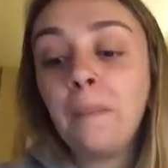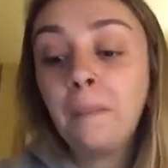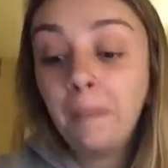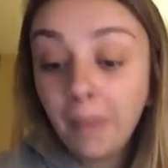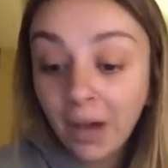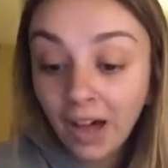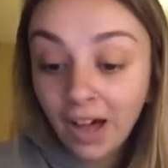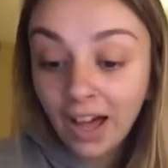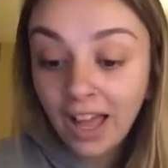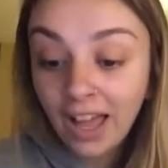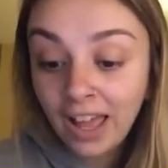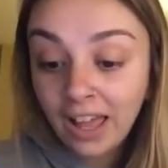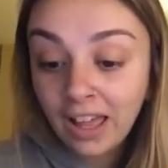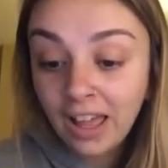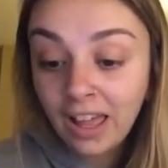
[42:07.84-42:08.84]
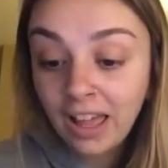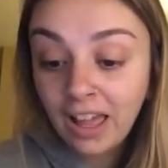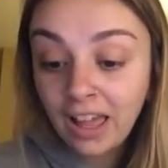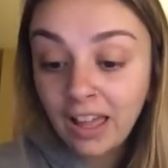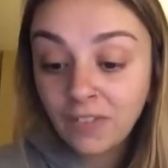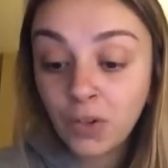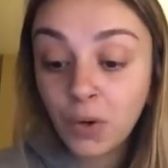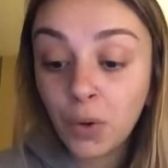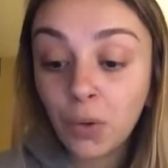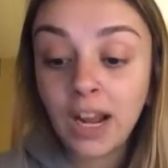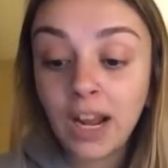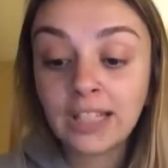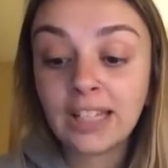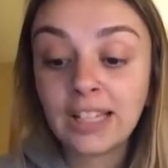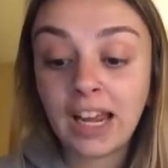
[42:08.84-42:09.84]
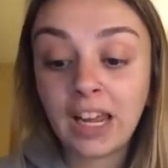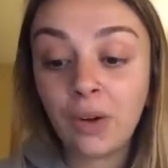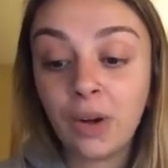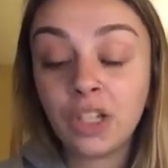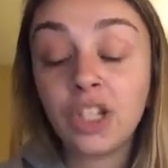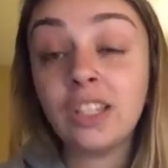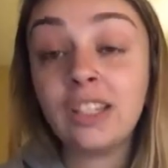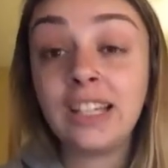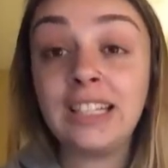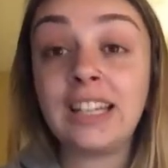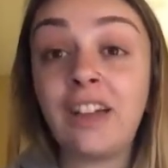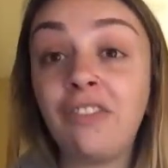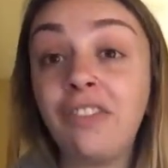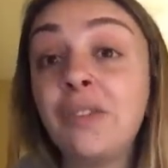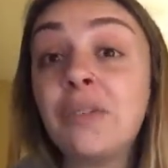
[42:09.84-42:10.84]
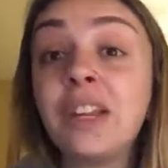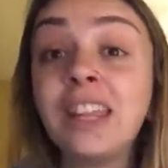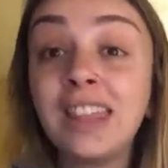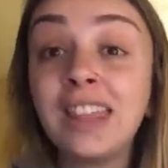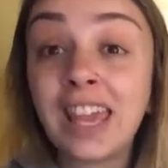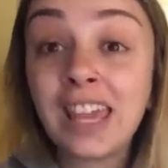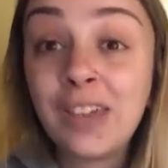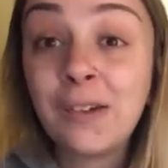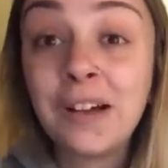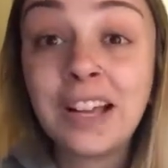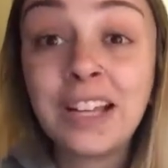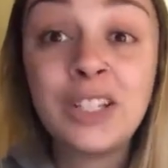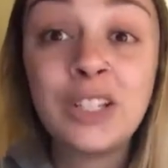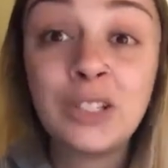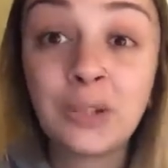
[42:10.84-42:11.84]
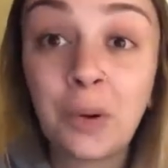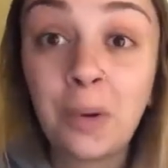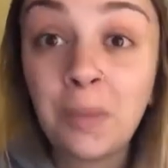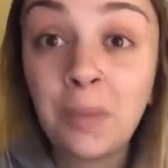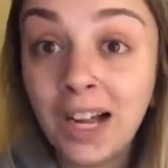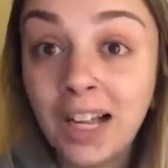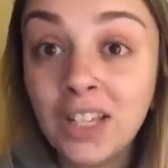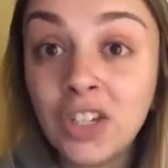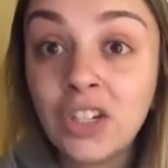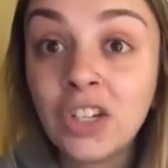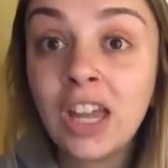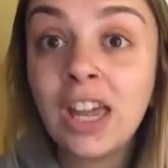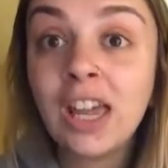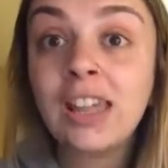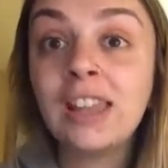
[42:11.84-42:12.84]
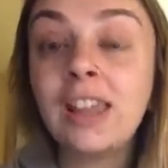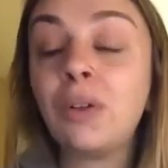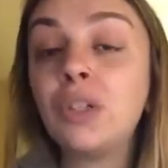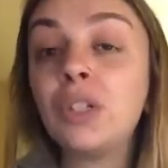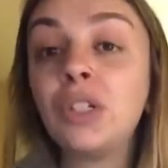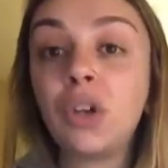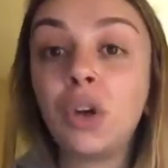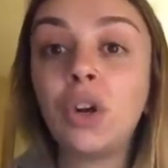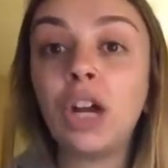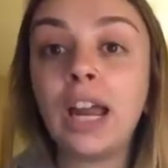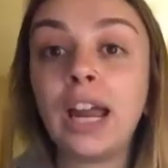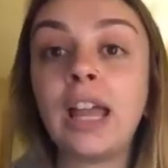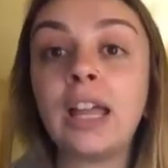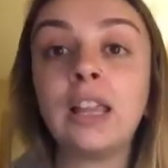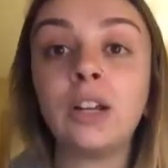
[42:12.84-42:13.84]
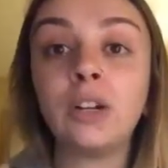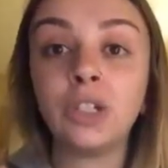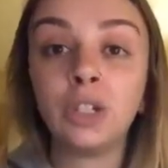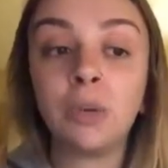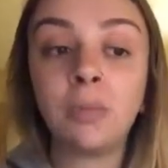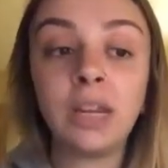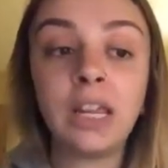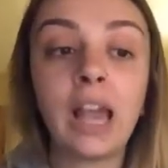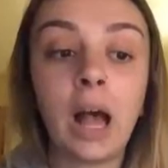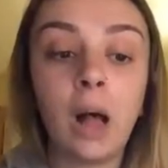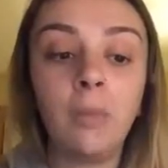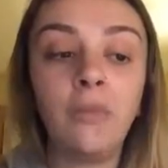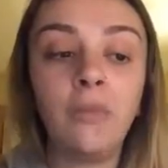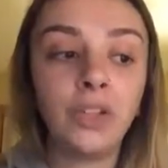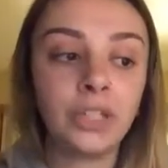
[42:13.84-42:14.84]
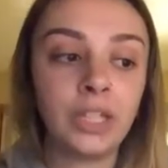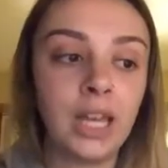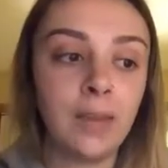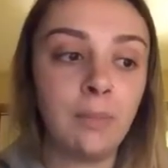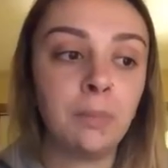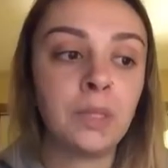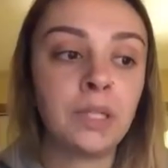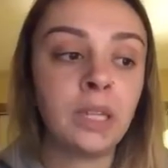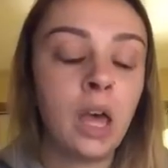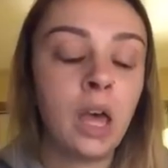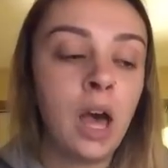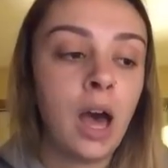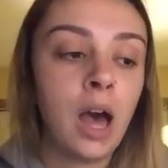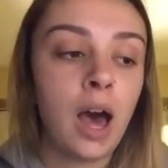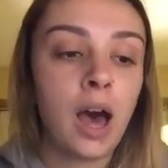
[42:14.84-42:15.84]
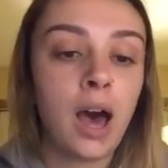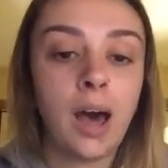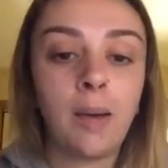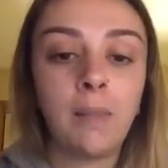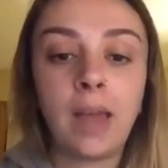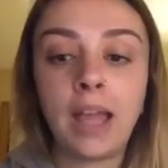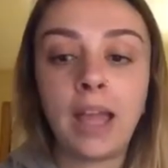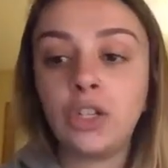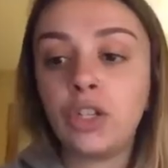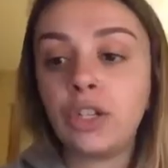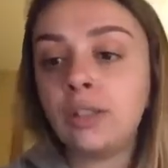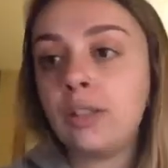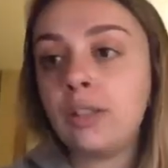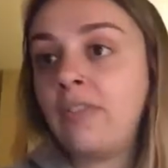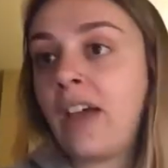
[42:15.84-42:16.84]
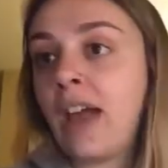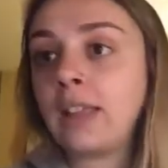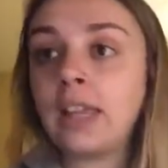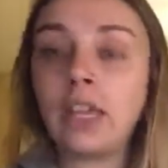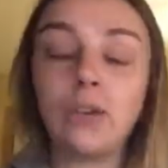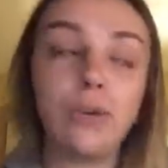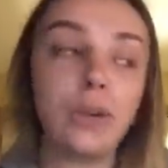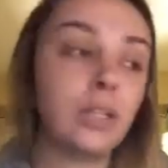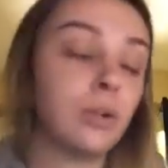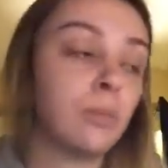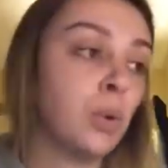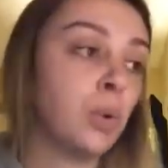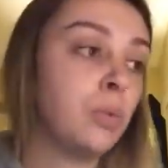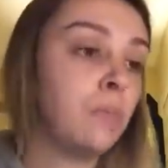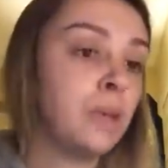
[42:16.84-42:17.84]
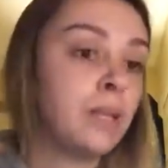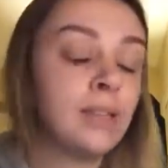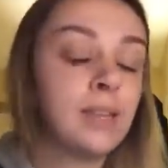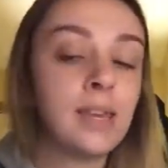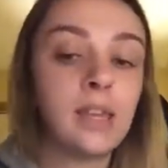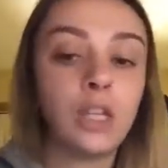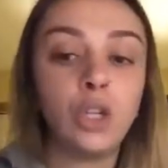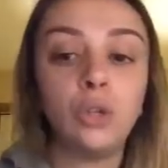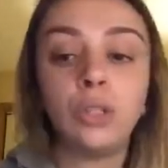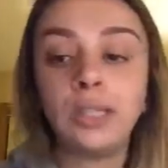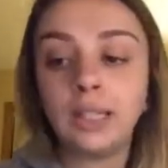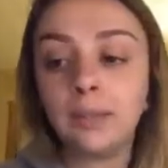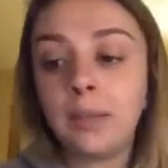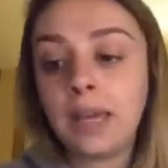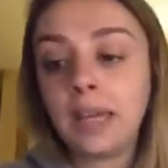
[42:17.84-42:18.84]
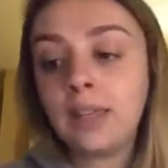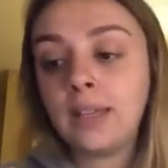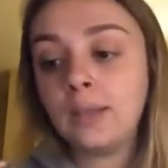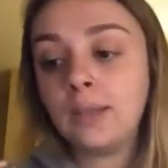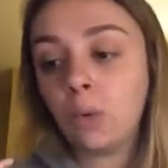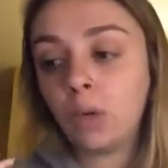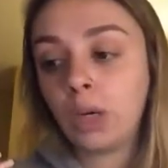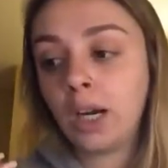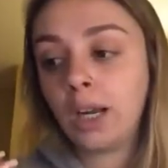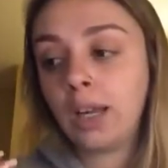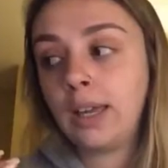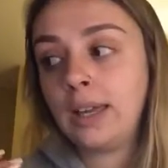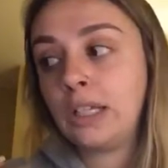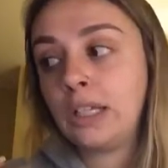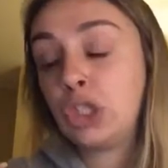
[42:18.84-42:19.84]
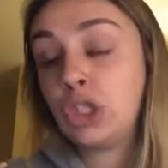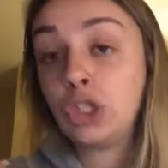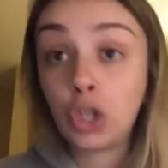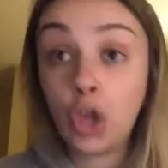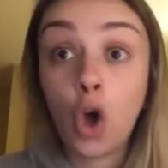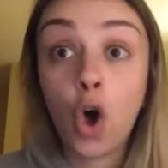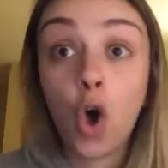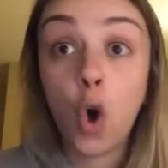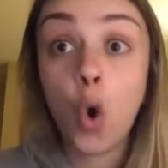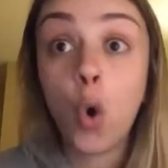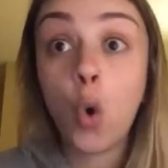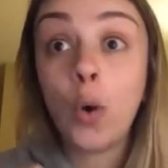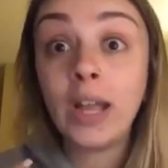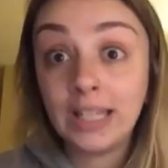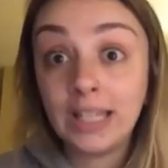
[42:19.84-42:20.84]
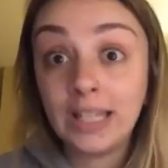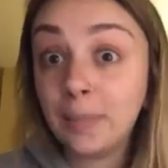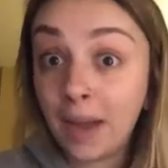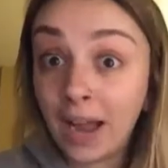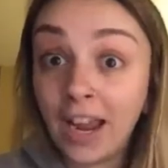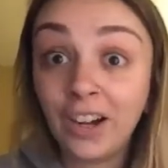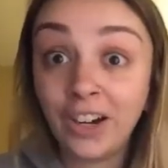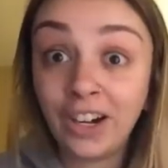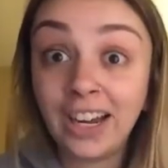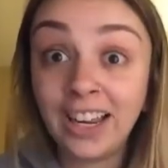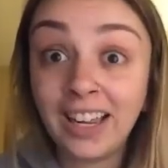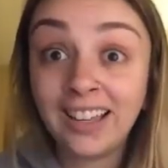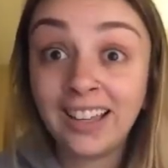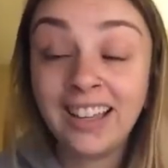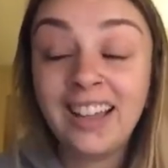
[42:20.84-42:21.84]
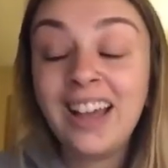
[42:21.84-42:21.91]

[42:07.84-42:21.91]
But no one has any questions. I definitely want to thank you guys so much. That was so great. And there's so many helpful tips. And just the fact that you guys are both busy and you still make this work is so inspiring.